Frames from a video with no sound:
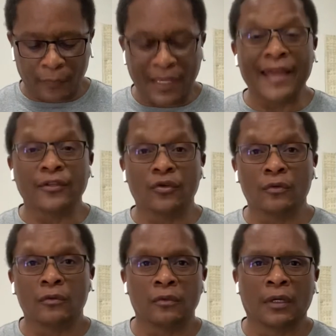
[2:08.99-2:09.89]
Can
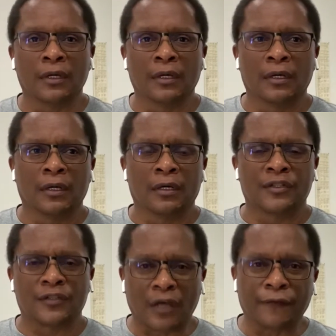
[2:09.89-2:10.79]
you
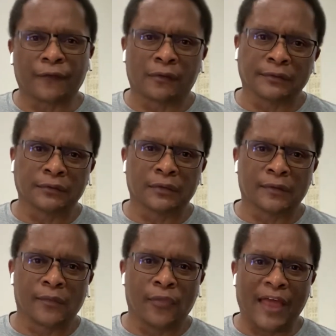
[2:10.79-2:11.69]
suffer
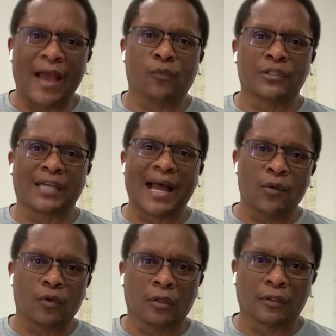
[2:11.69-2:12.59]
that which I
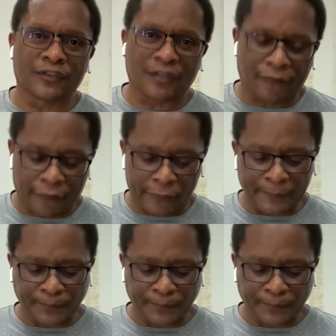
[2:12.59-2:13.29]
will suffer?